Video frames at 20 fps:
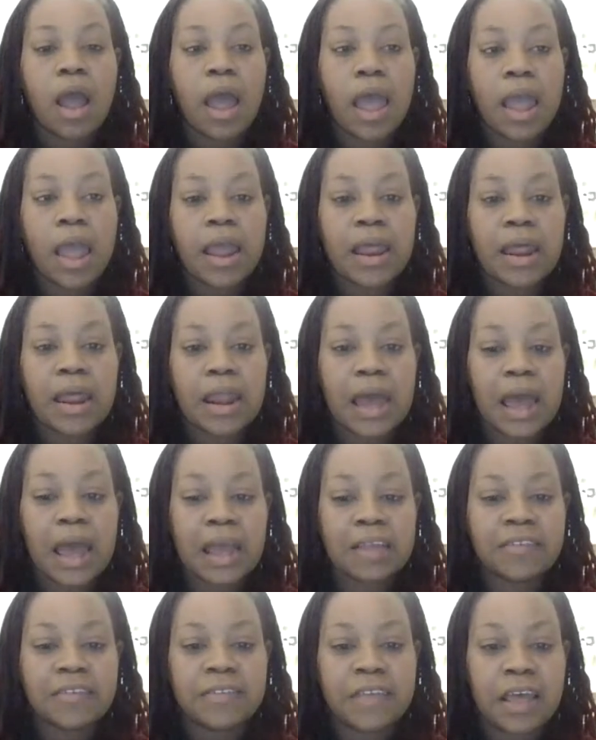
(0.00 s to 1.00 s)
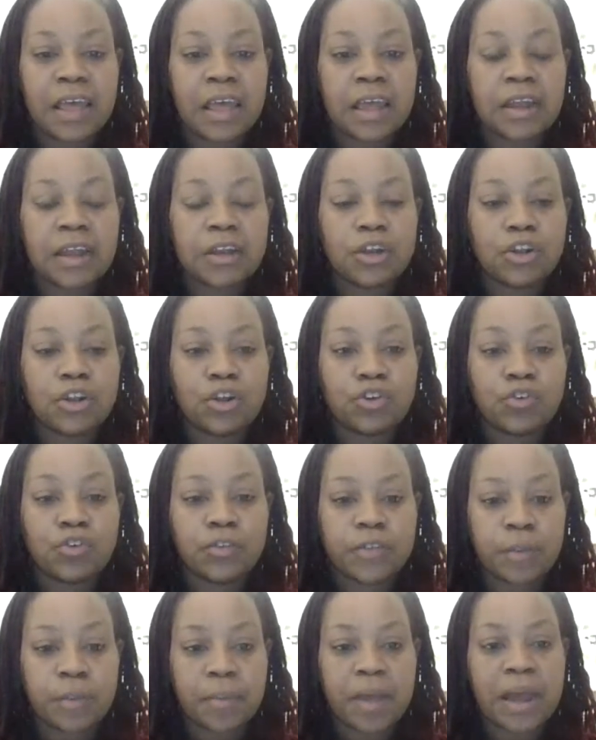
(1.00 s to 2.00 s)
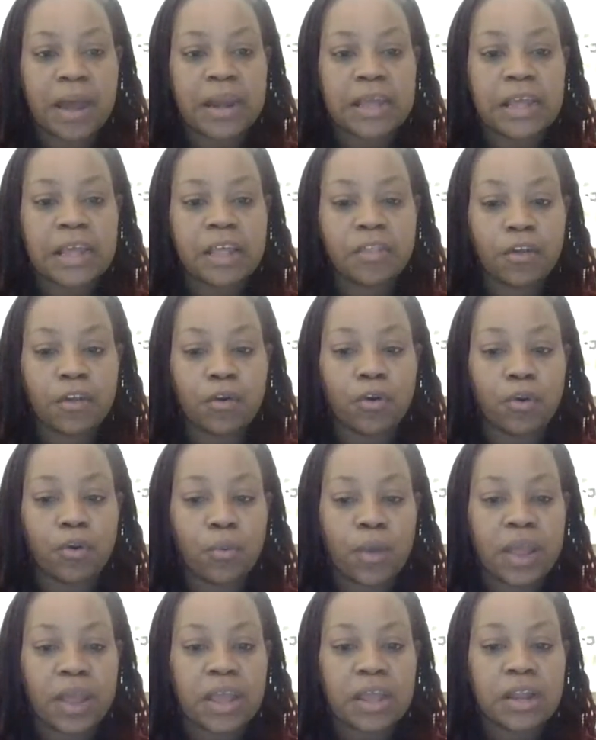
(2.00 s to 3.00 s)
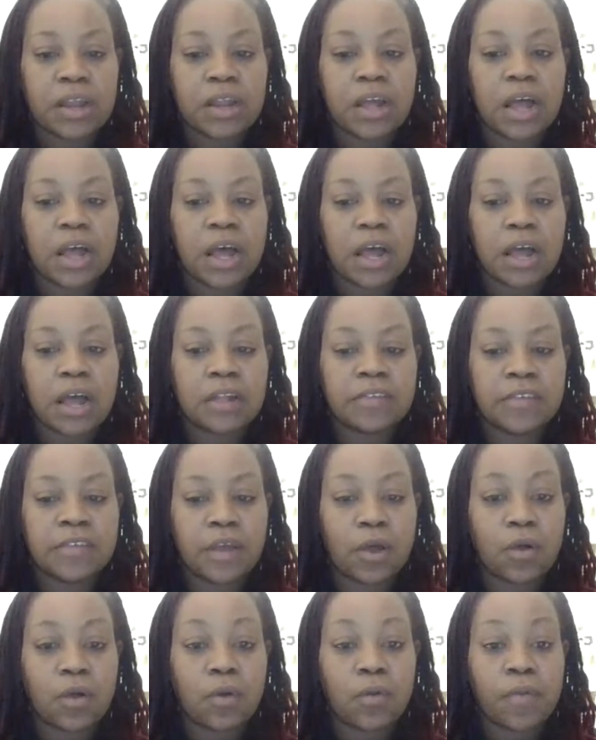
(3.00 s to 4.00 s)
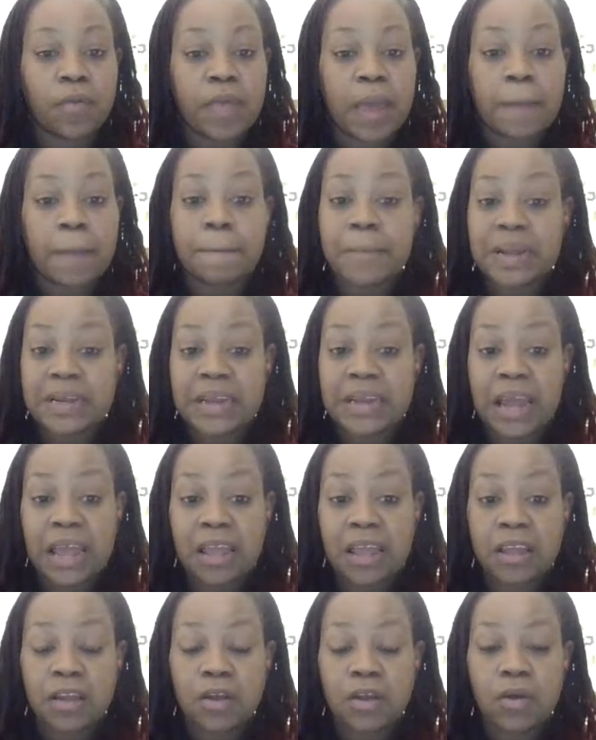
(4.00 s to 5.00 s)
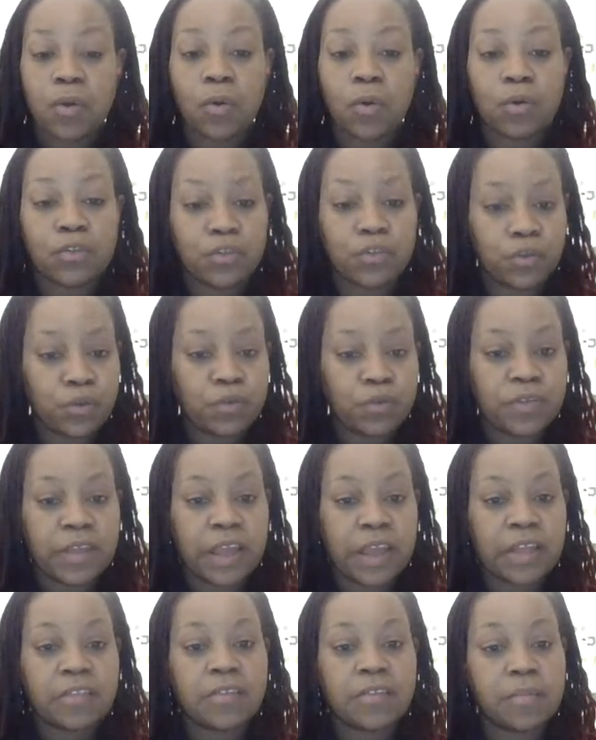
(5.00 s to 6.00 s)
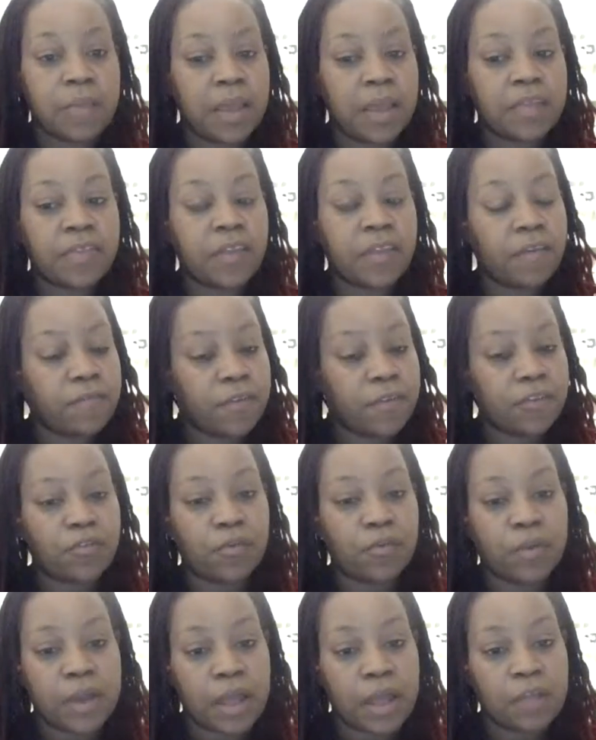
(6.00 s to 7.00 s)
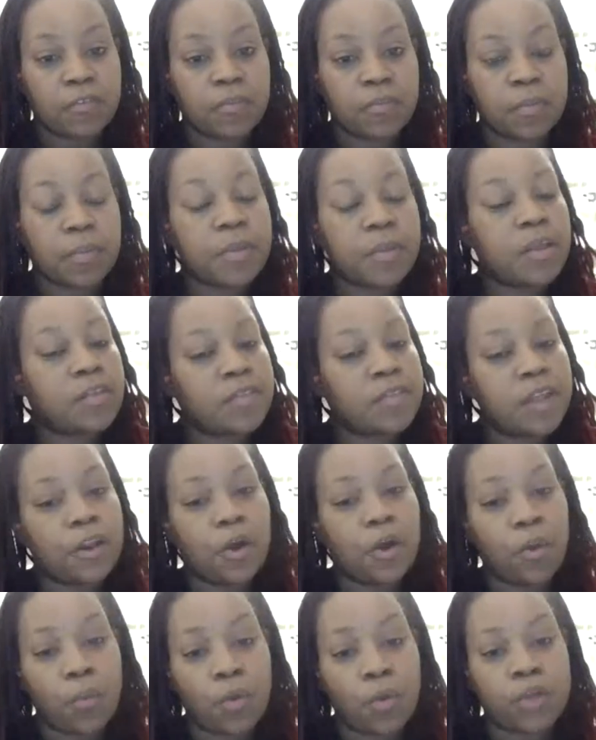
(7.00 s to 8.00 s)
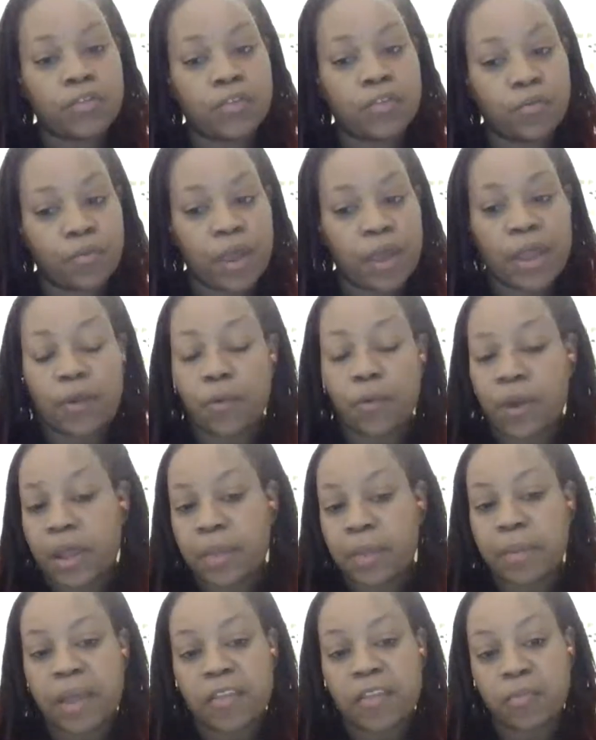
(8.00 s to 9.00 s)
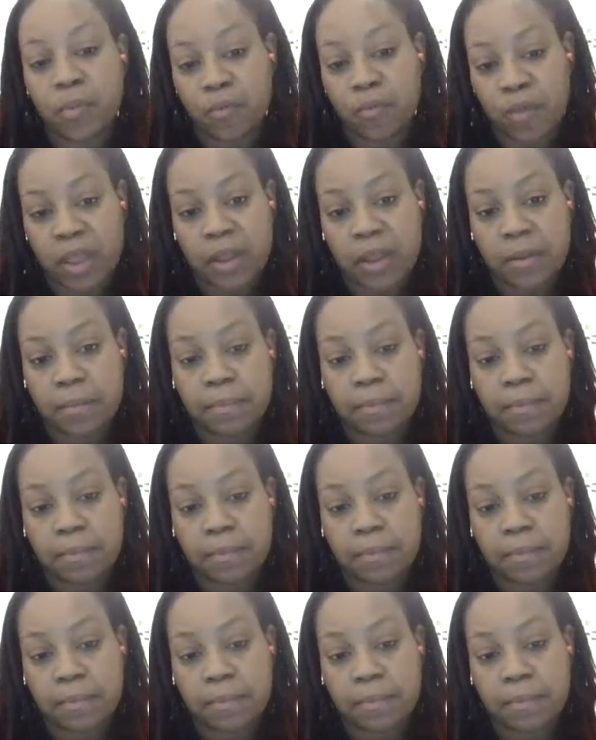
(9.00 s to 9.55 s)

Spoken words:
And I said to somebody, they're going to wait until that Monday or Tuesday to make the official announcement because they don't want to rain on anybody's parade.